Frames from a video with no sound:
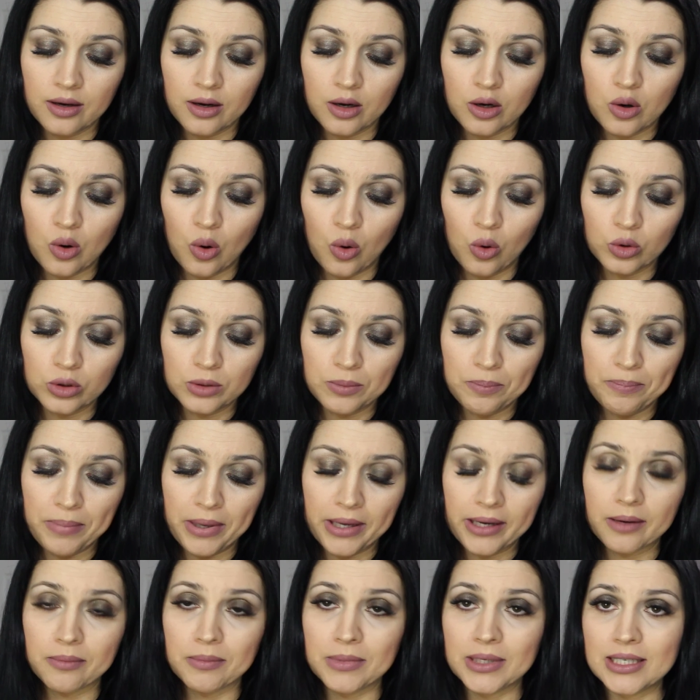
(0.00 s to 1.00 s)
gold
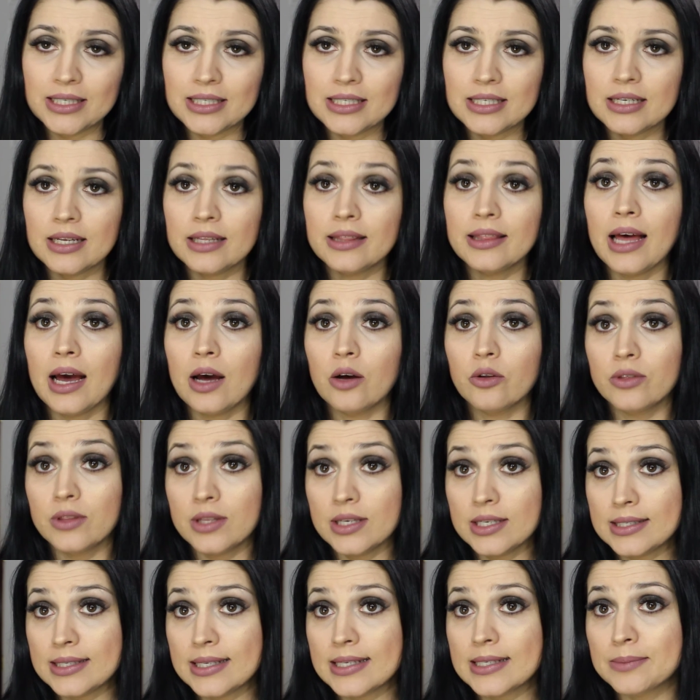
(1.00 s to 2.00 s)
pigment. Now
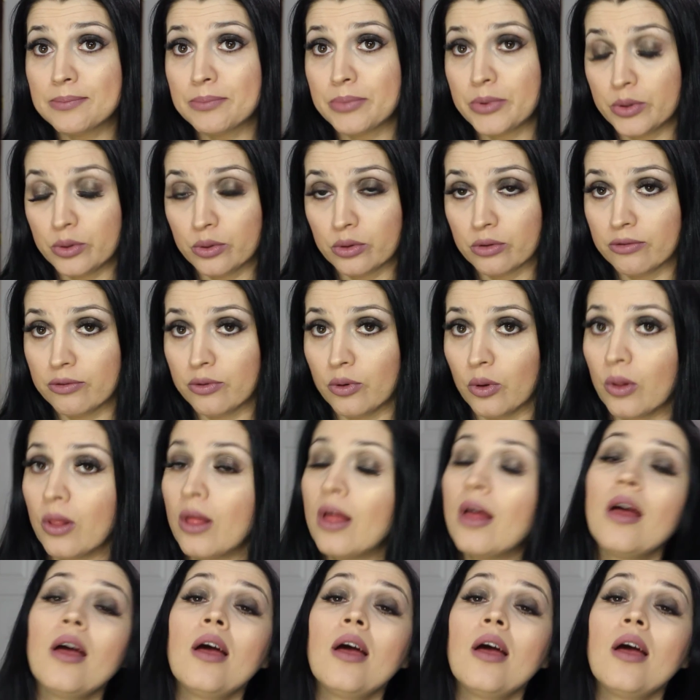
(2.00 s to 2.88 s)
this is beautiful.